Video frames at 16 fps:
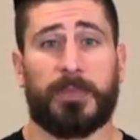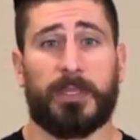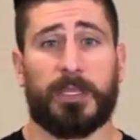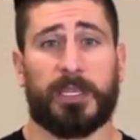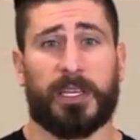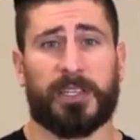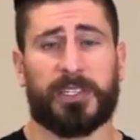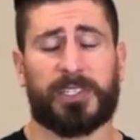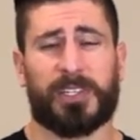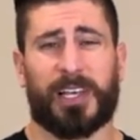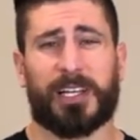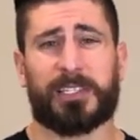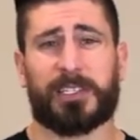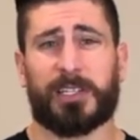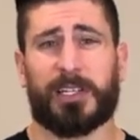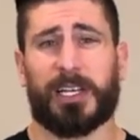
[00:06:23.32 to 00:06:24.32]
Okay, so
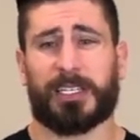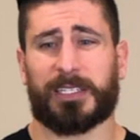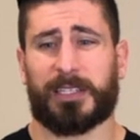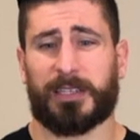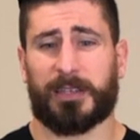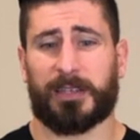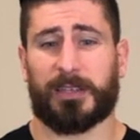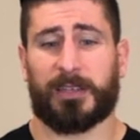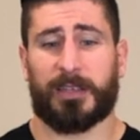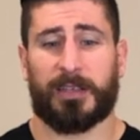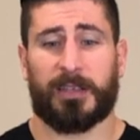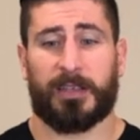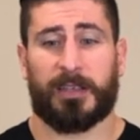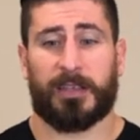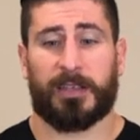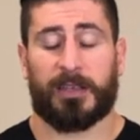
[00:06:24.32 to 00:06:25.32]
that's like the
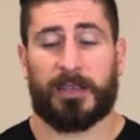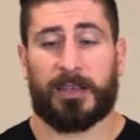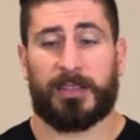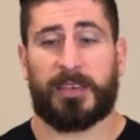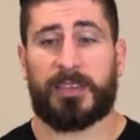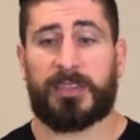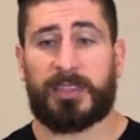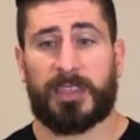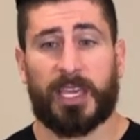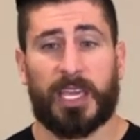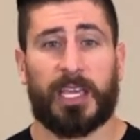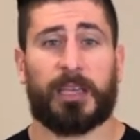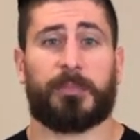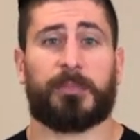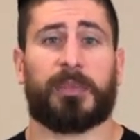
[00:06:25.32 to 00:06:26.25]
theme,